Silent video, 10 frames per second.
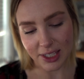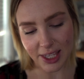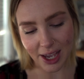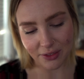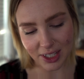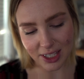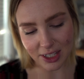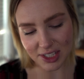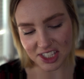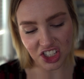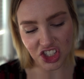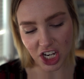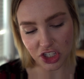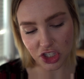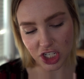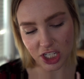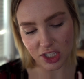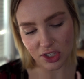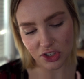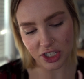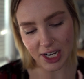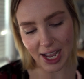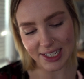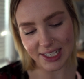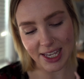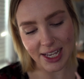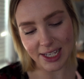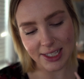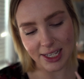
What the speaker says: have any suggestions or ideas.